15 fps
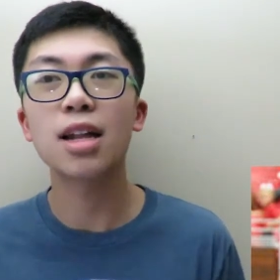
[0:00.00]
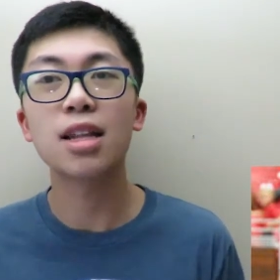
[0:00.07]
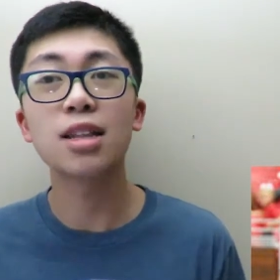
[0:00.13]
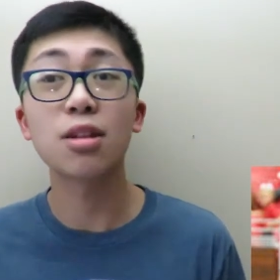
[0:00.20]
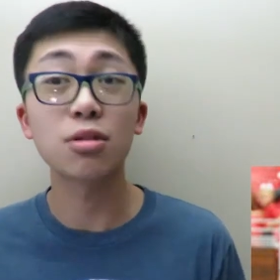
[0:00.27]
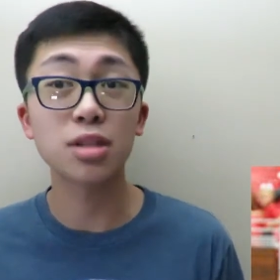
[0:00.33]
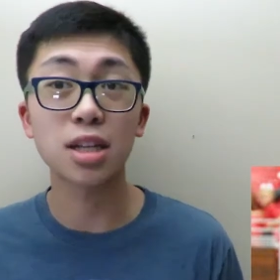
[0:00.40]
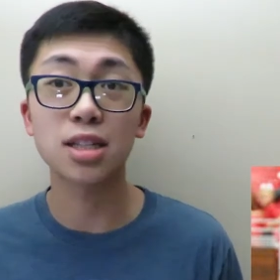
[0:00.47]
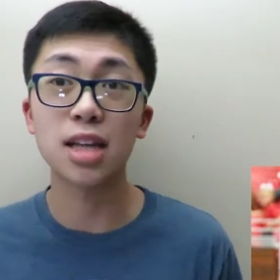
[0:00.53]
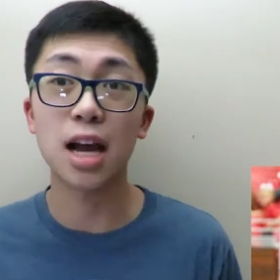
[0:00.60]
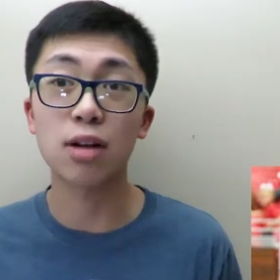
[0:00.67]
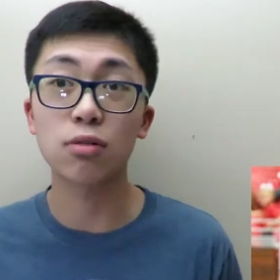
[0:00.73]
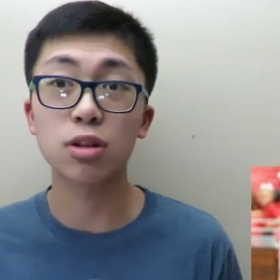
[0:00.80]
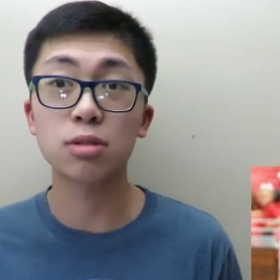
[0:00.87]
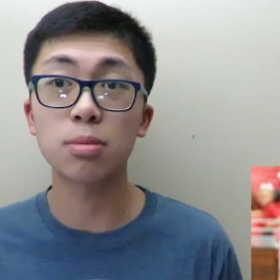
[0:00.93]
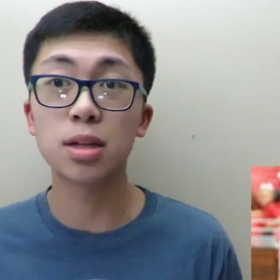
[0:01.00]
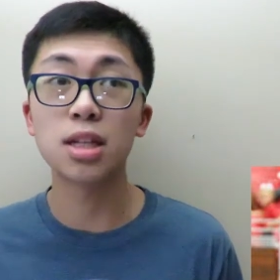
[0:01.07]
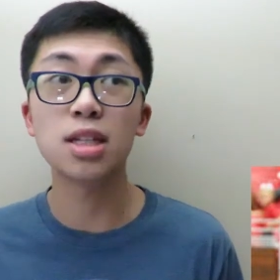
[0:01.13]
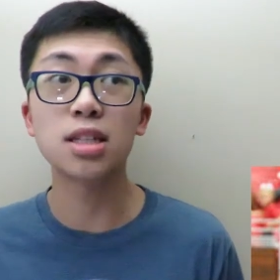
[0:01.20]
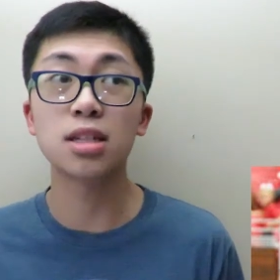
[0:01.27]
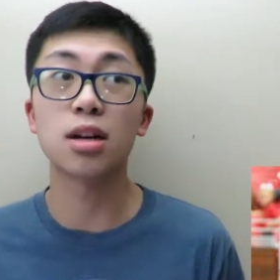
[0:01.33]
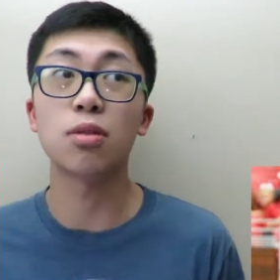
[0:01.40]
in those exact words, but
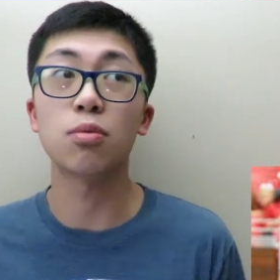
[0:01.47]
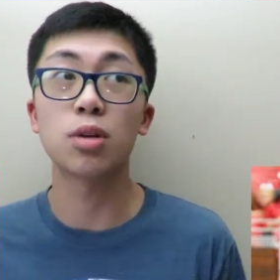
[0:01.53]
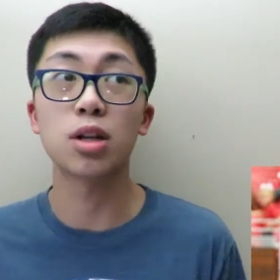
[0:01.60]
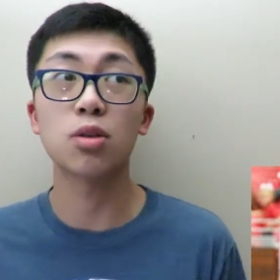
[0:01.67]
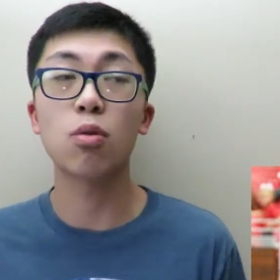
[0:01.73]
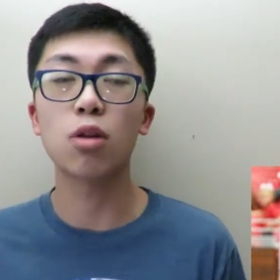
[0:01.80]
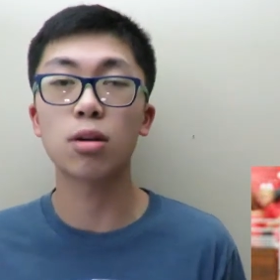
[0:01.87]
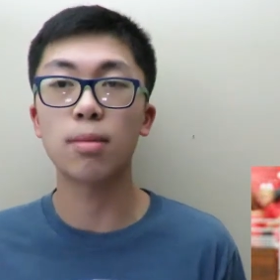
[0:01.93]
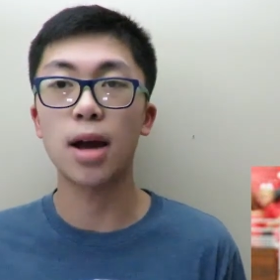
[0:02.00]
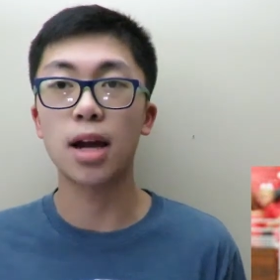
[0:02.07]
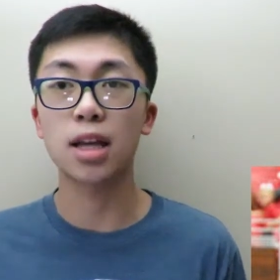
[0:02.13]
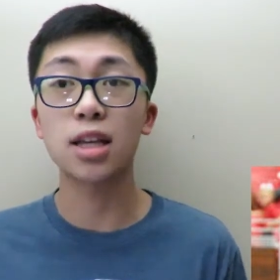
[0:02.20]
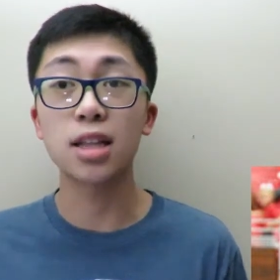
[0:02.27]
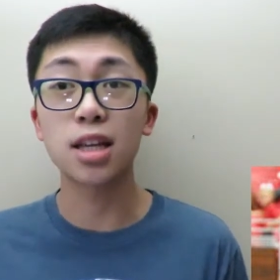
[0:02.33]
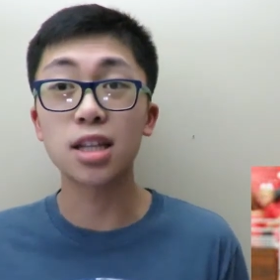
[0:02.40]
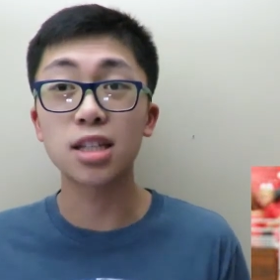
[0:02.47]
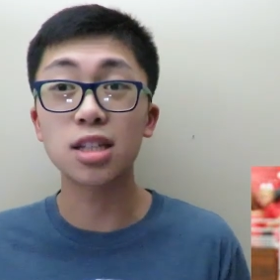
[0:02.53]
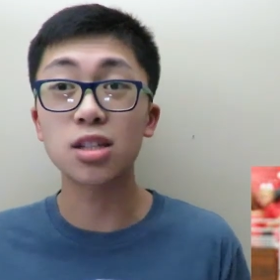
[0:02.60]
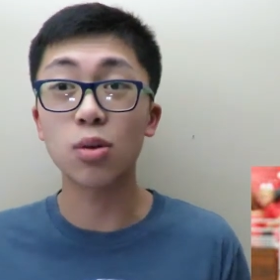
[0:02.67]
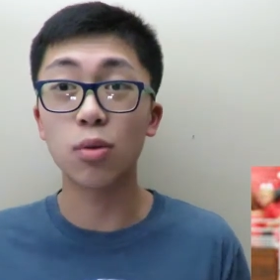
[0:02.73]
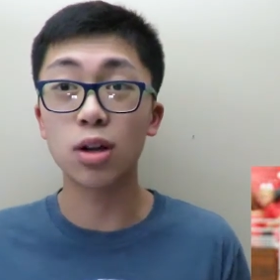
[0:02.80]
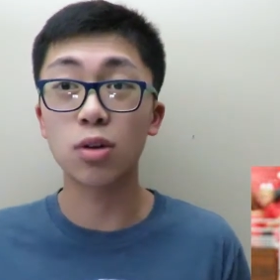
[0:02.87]
he's a winning quarterback. He thinks
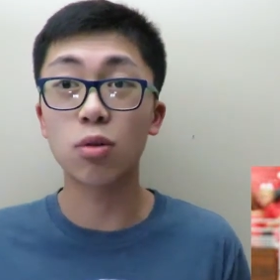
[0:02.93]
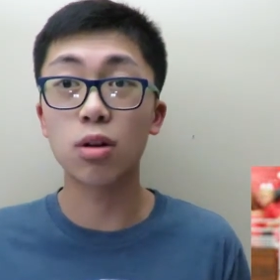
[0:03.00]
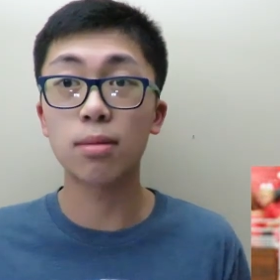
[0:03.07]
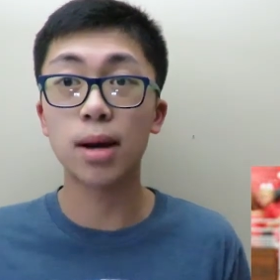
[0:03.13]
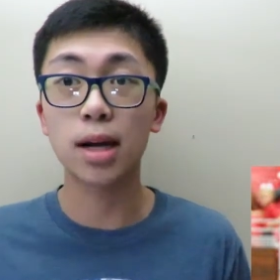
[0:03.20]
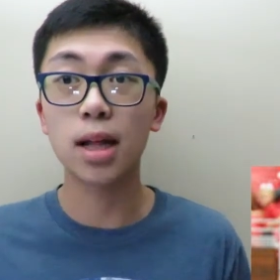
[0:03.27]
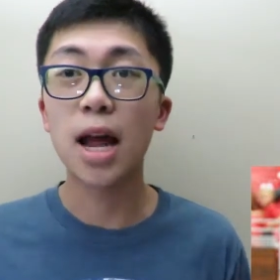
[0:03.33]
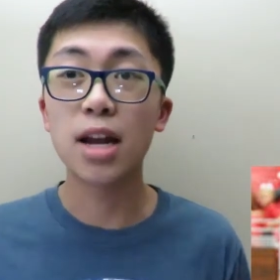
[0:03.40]
he's a winning quarterback.